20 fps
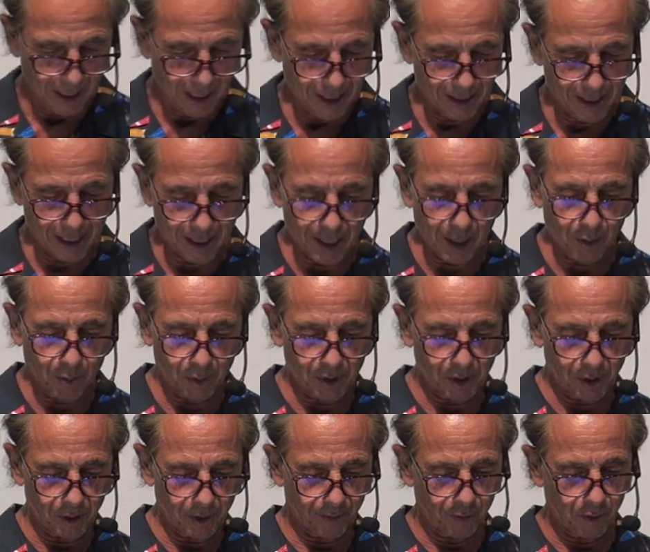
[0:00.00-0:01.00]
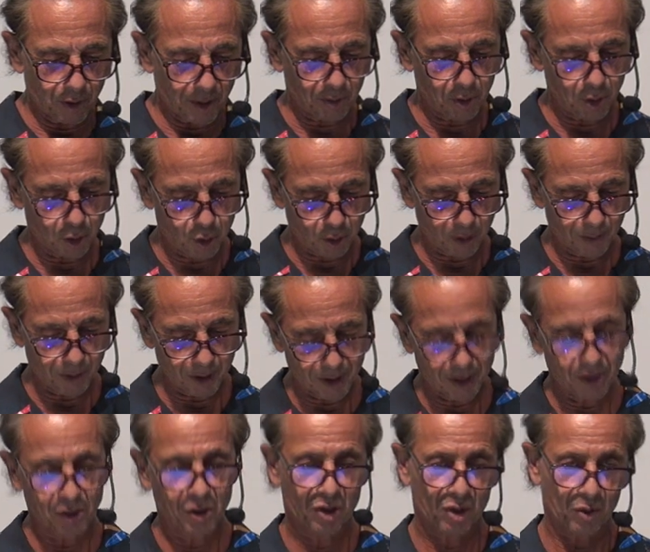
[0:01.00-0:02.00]
And then they will deliver you up to
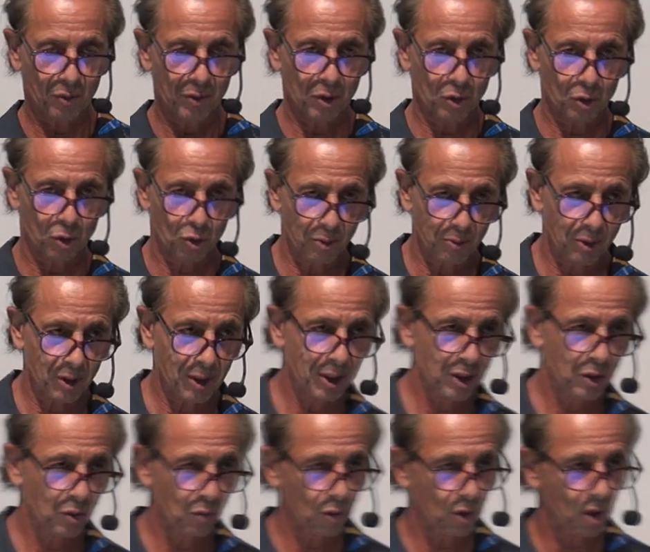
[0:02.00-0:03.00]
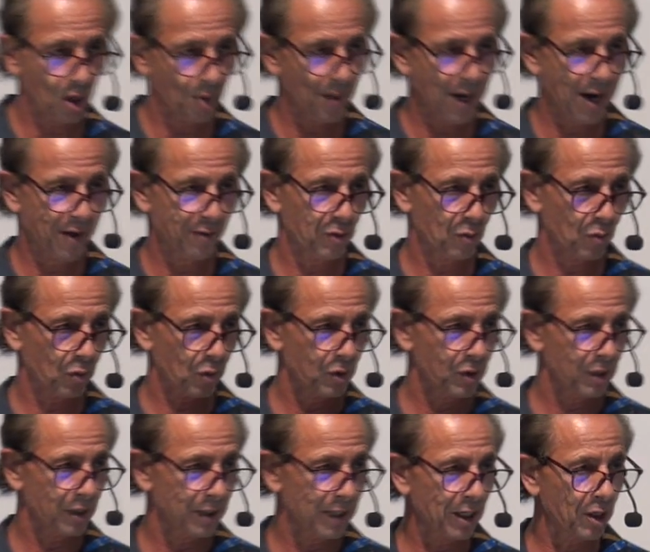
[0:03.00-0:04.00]
tribulation, so we know tribulation will come afterwards,
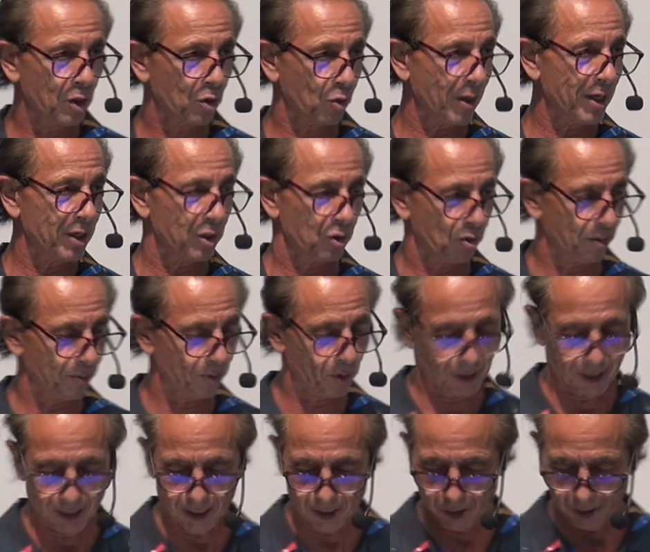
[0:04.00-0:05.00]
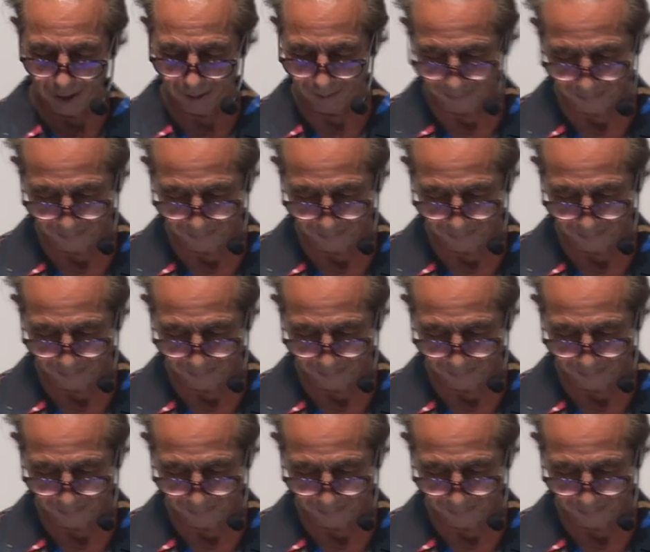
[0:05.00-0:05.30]
and then great tribulation.